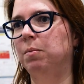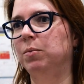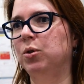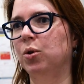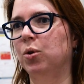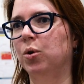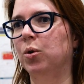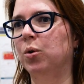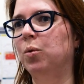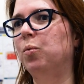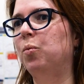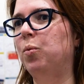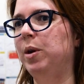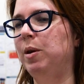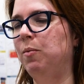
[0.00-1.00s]
So
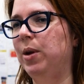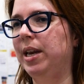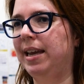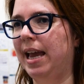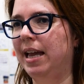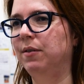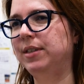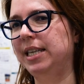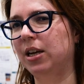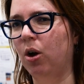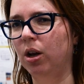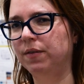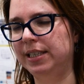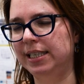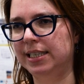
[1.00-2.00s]
we kind of take
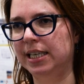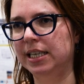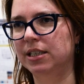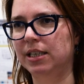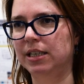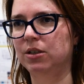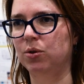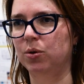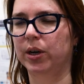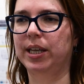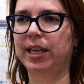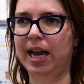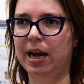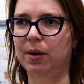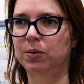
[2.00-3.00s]
all of these things into
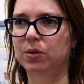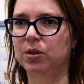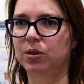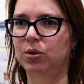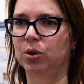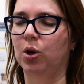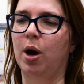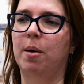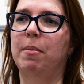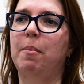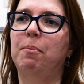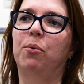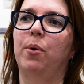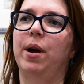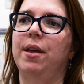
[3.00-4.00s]
account to come
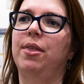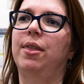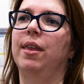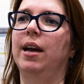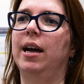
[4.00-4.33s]
up with